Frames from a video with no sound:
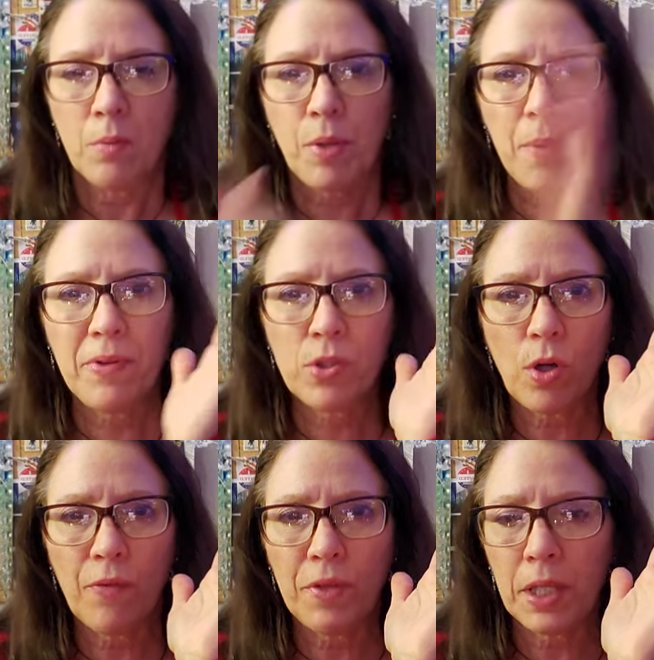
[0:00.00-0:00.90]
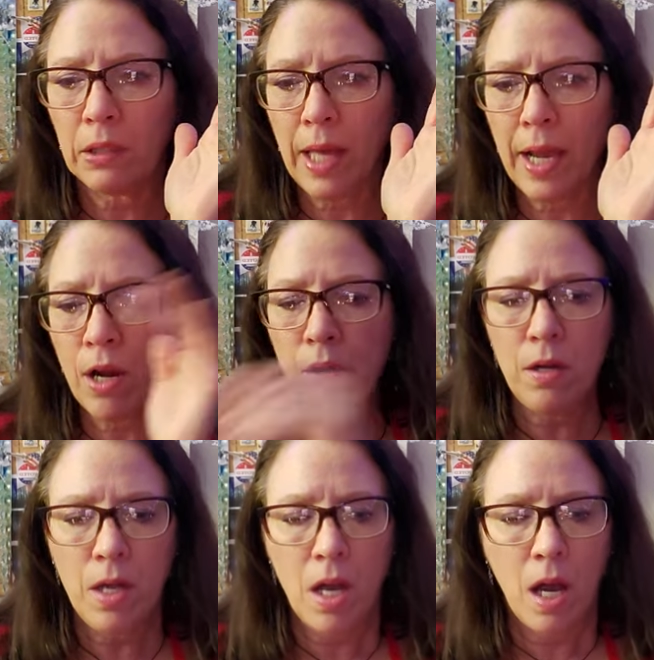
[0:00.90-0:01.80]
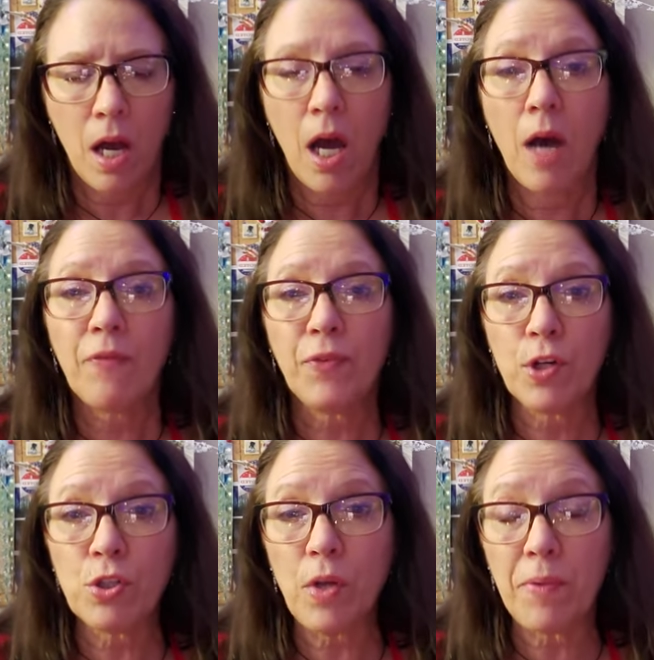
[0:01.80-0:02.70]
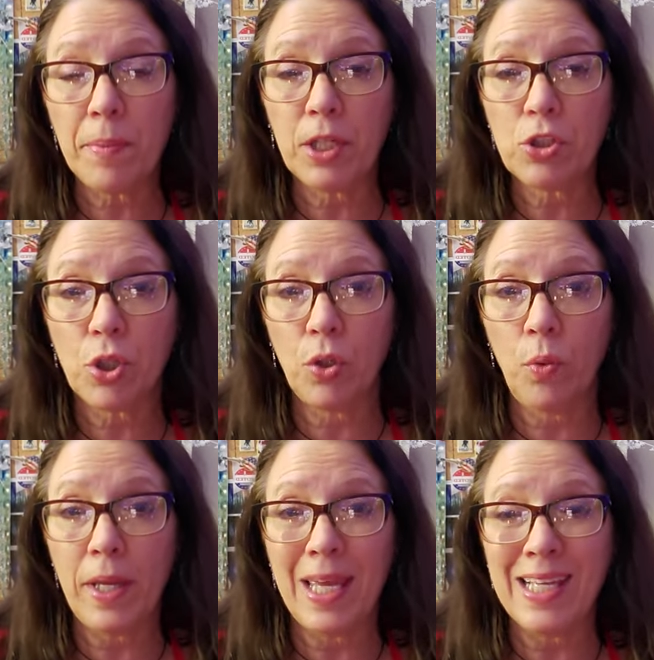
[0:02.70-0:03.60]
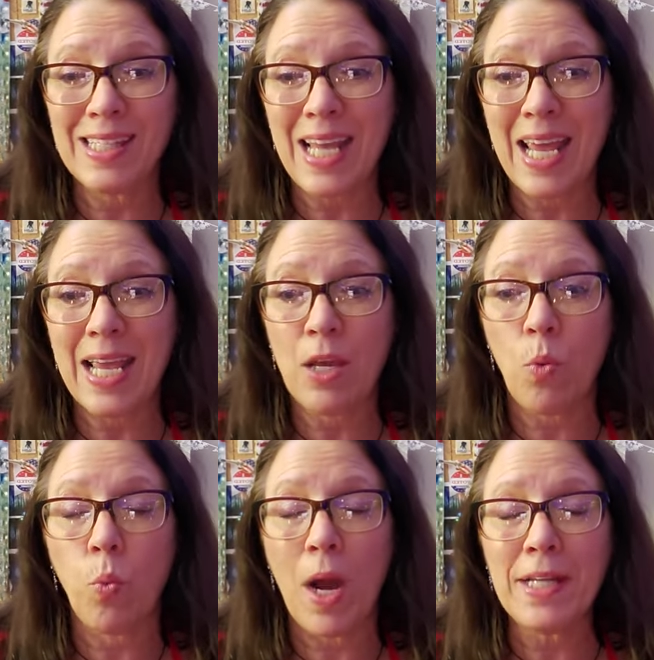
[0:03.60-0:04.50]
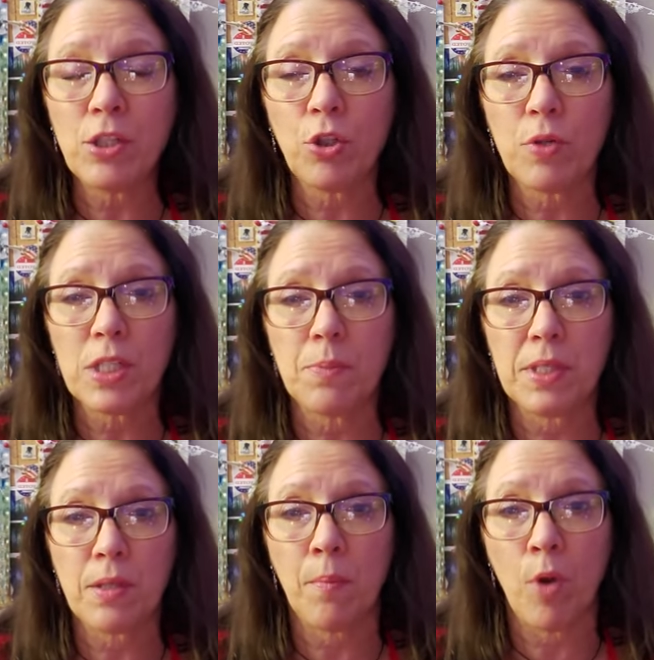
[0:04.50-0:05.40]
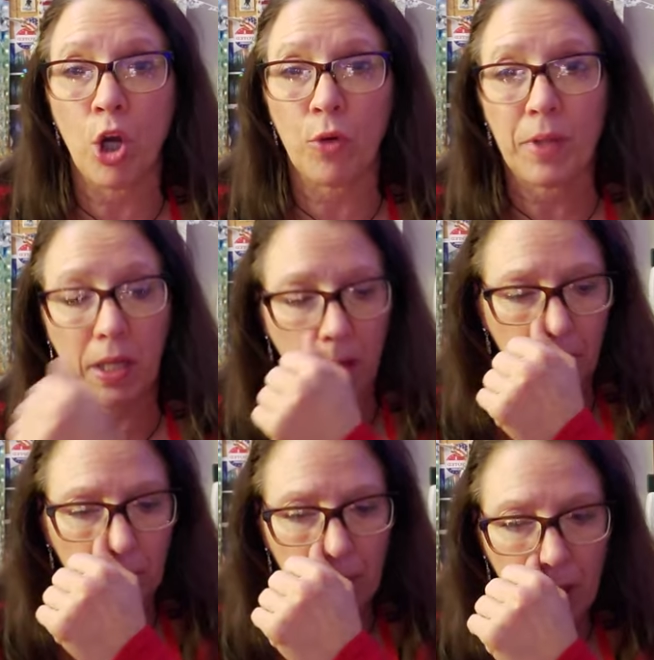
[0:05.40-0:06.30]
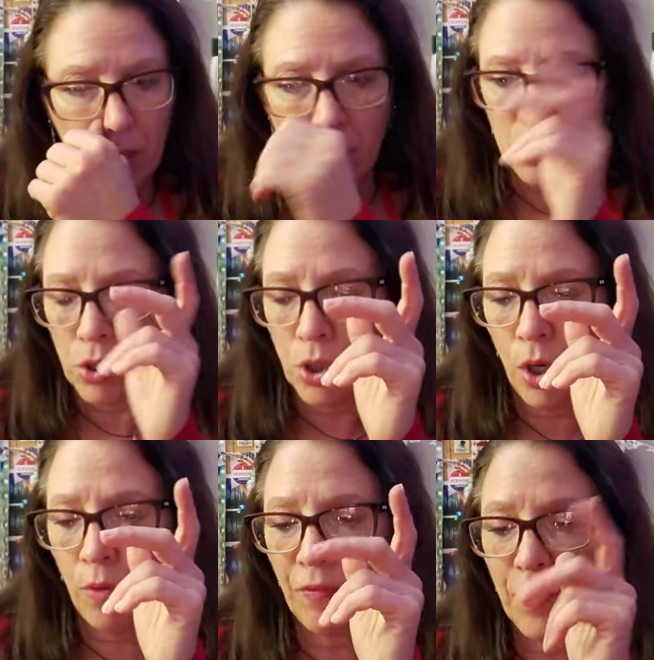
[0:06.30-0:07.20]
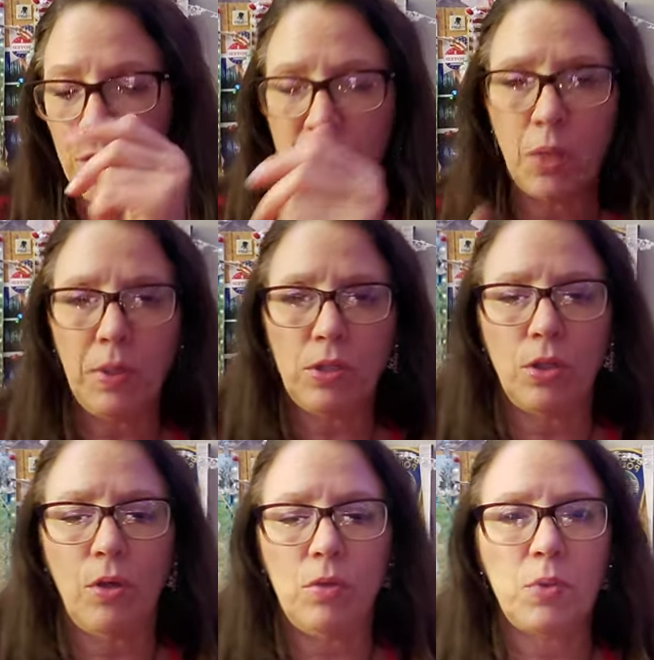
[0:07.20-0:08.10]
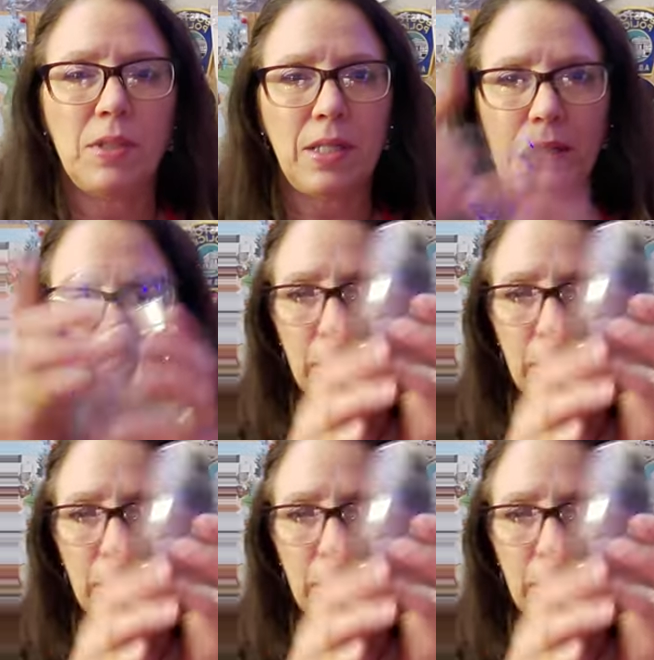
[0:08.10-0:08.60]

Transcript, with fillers: Probably sorry for the glare. Uh, first off, I'm going to do is a white Christmas margarita. So first thing we do is we take a